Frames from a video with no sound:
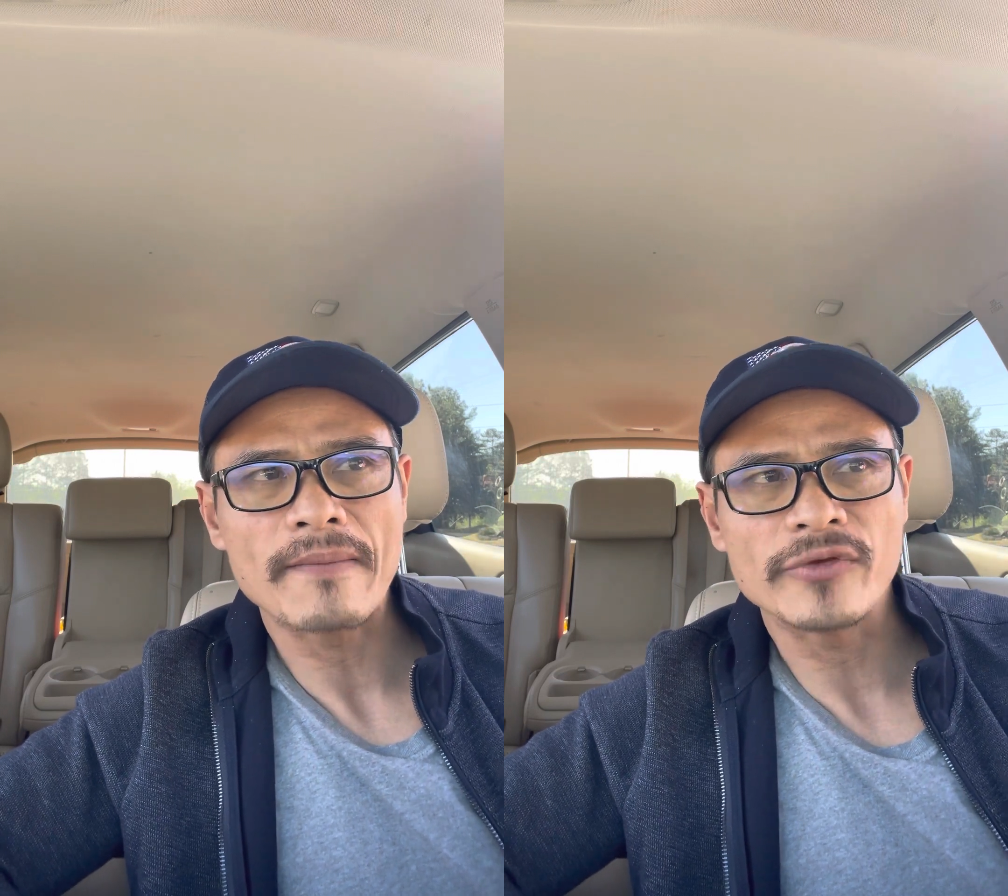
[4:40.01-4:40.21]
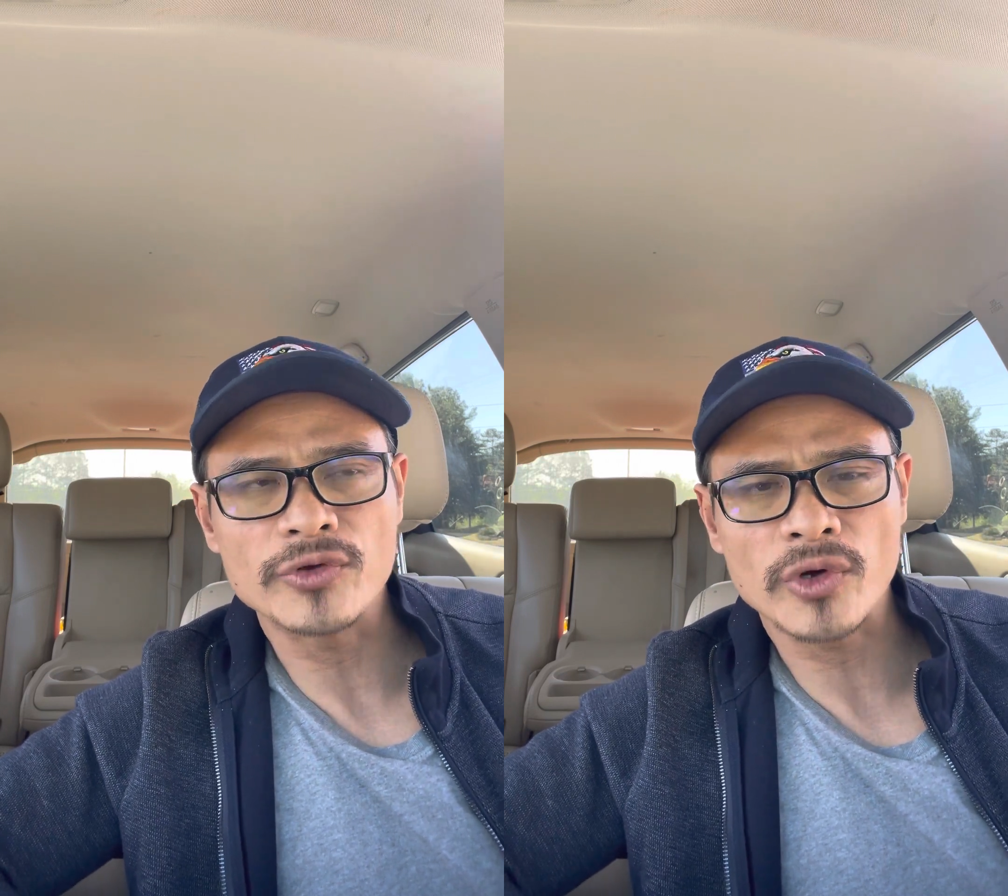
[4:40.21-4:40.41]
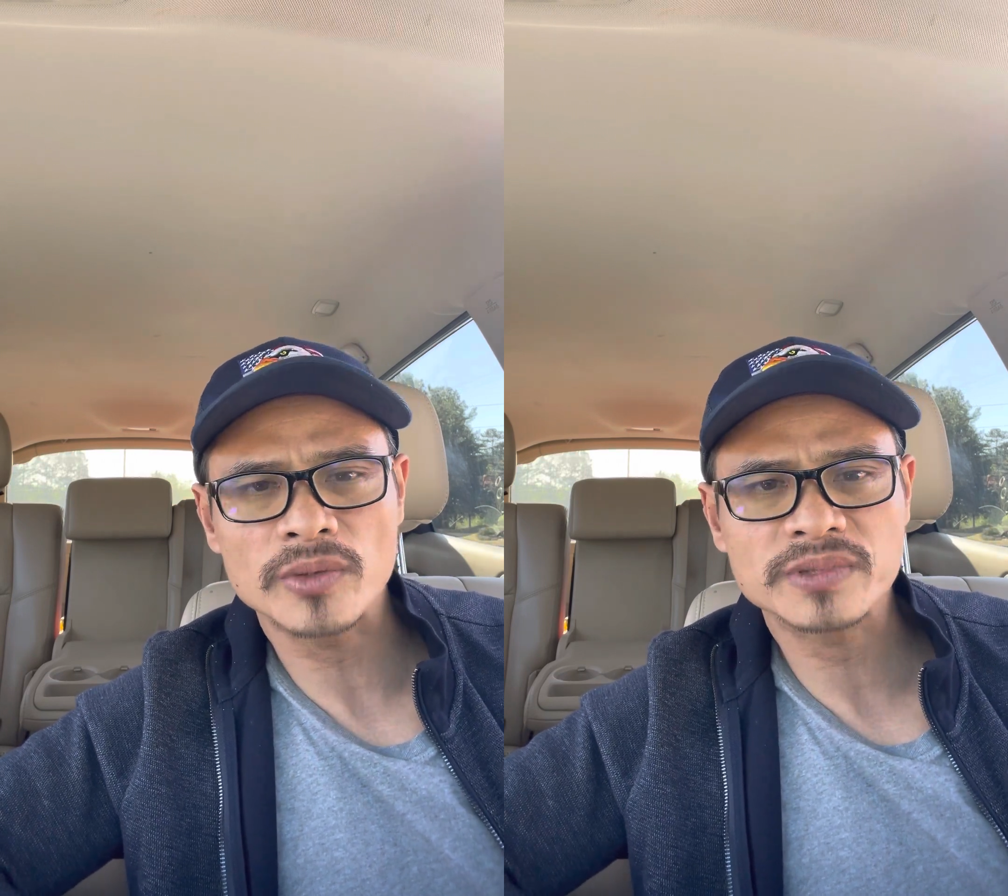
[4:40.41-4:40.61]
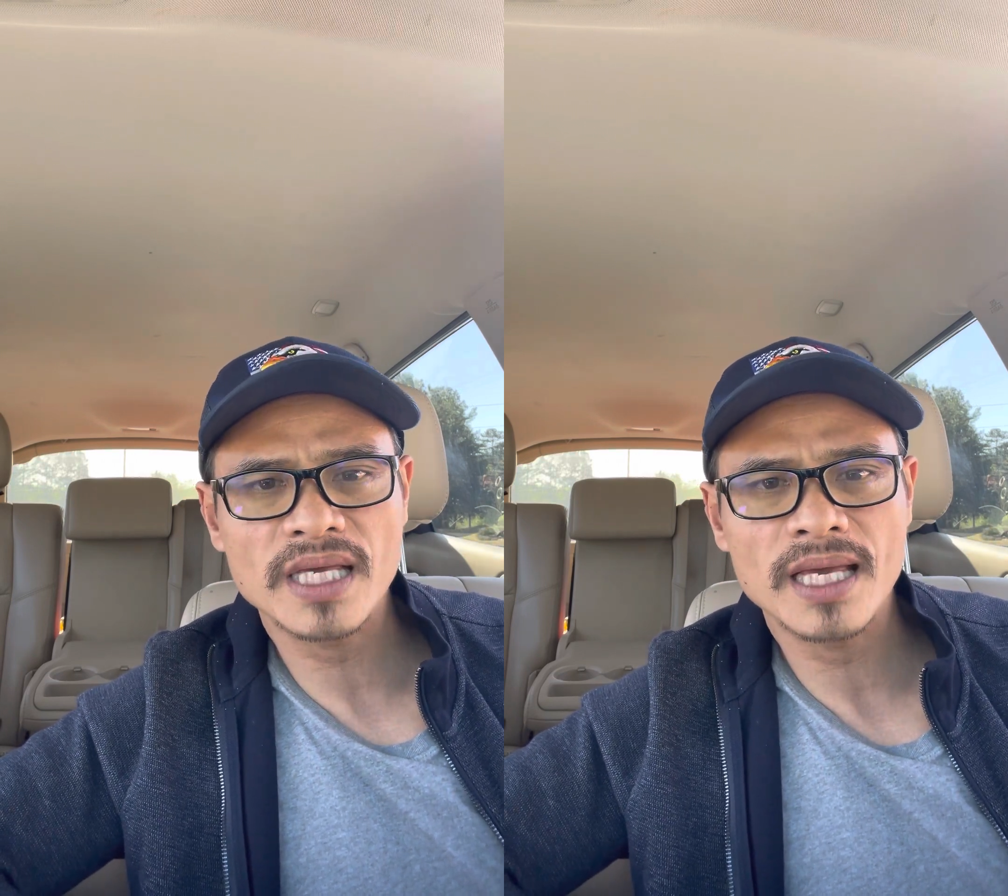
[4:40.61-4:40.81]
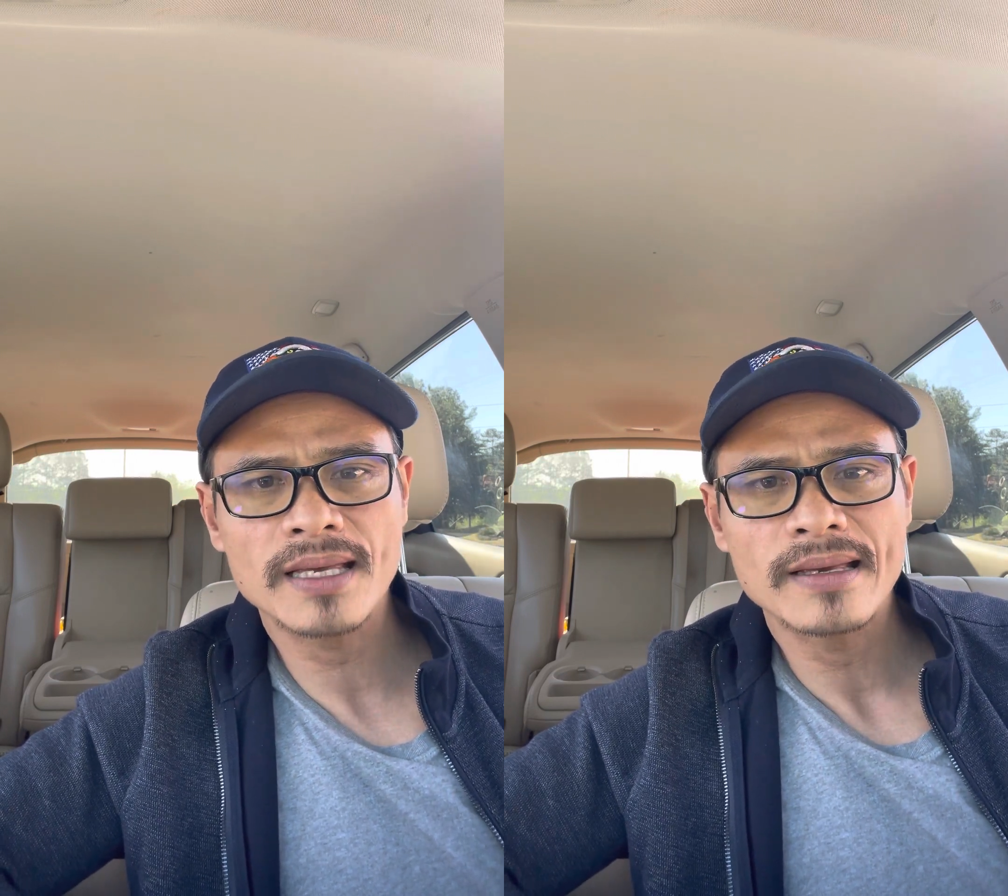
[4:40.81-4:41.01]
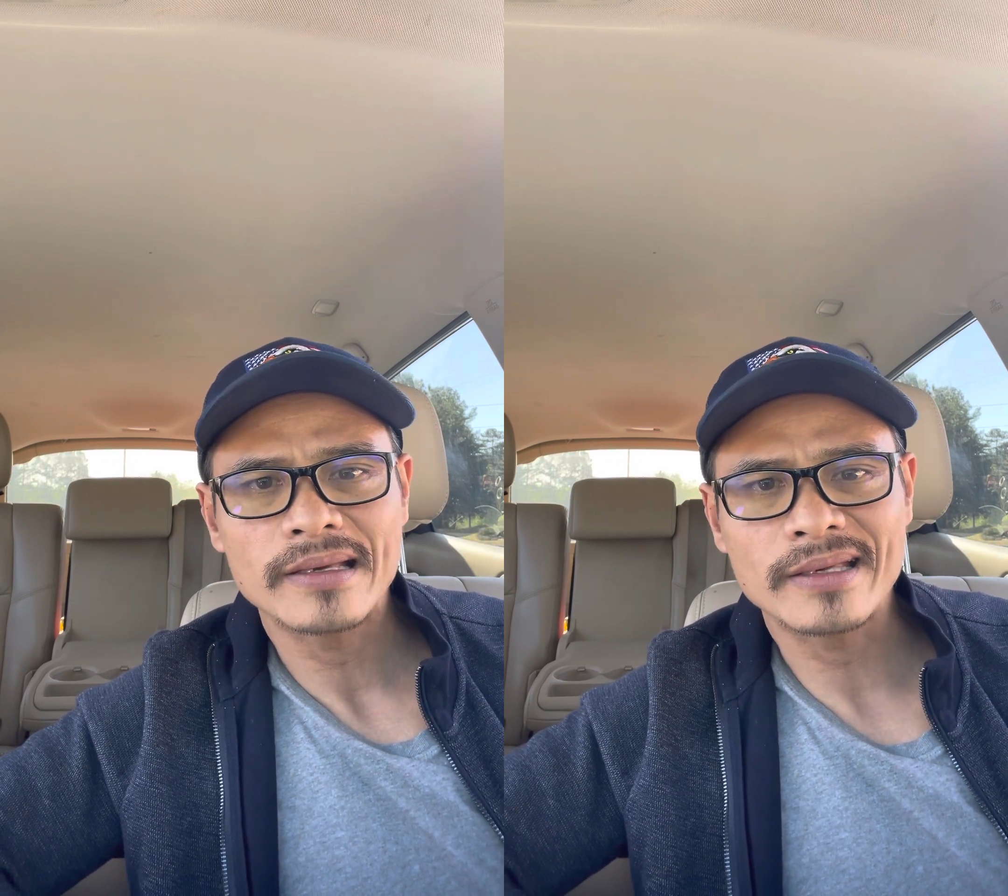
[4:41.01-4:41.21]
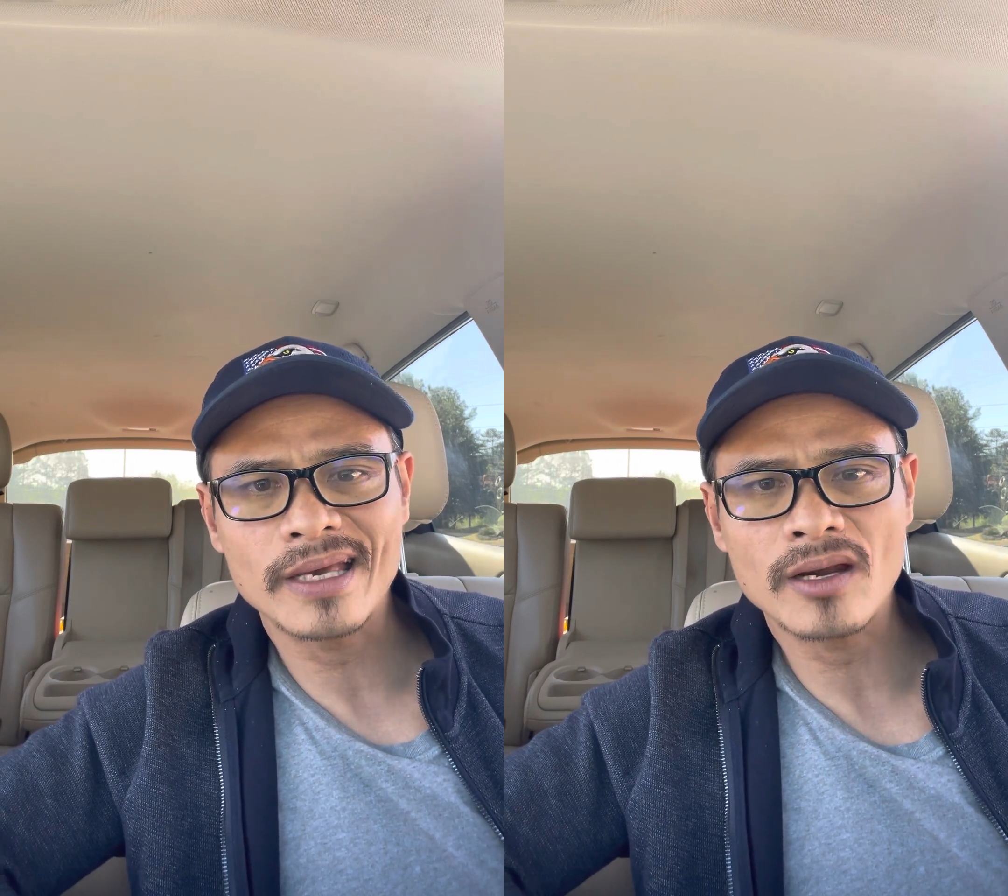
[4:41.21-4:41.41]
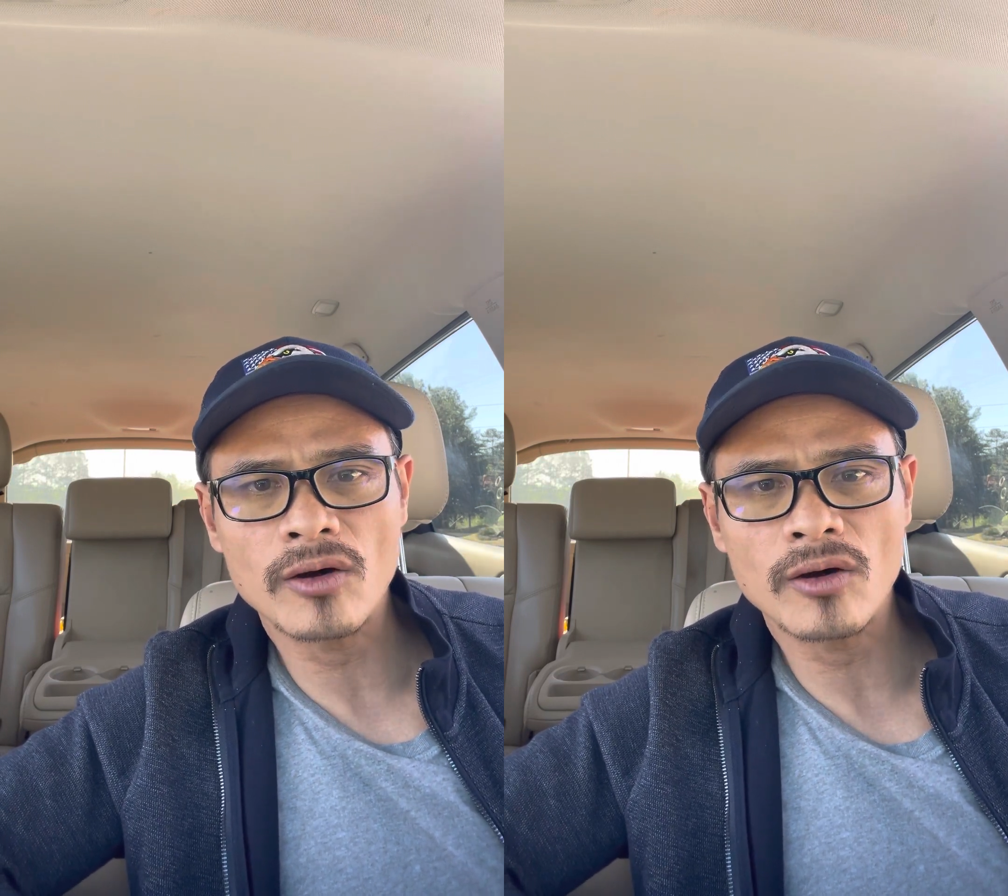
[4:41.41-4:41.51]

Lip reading: You know what I'm saying? Get